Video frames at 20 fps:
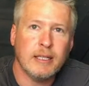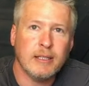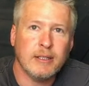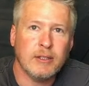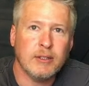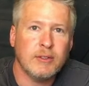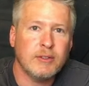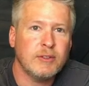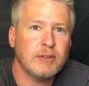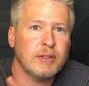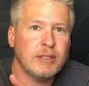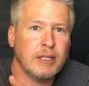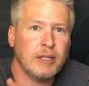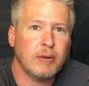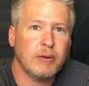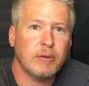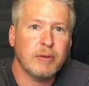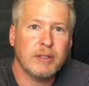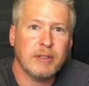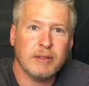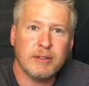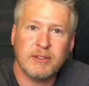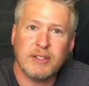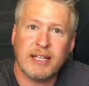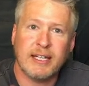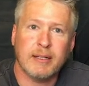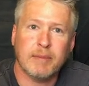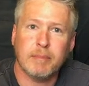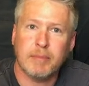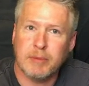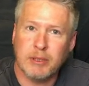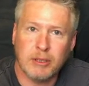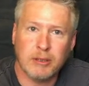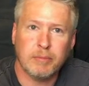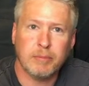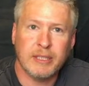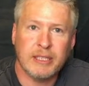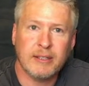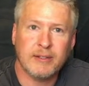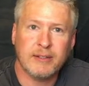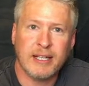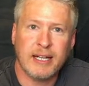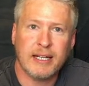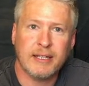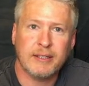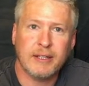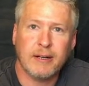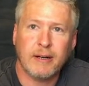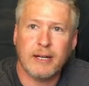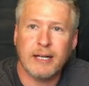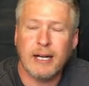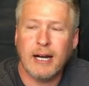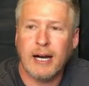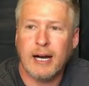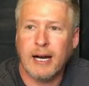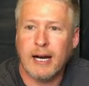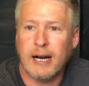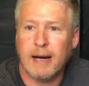is, you're being sanitary.